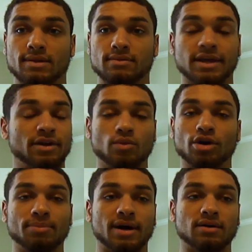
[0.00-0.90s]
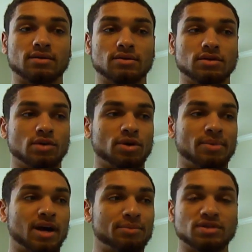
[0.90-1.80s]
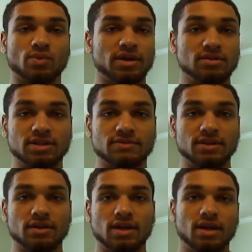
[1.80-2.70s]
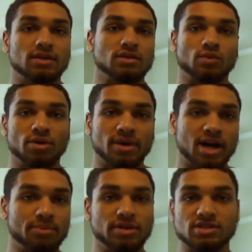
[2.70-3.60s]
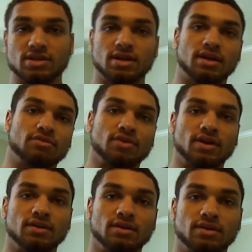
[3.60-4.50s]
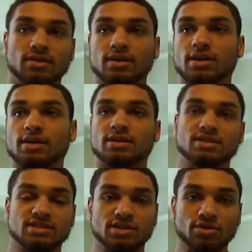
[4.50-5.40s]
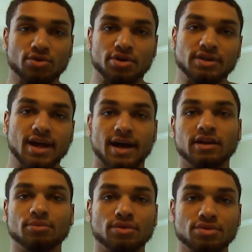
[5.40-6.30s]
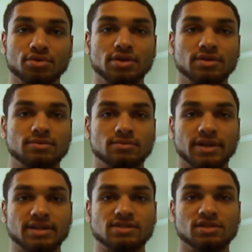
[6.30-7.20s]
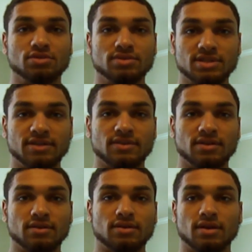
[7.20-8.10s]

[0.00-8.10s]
Yeah, don't worry about how much weight you're lifting. Don't worry about how much freaking steroid guy number 3 next to you is lifting.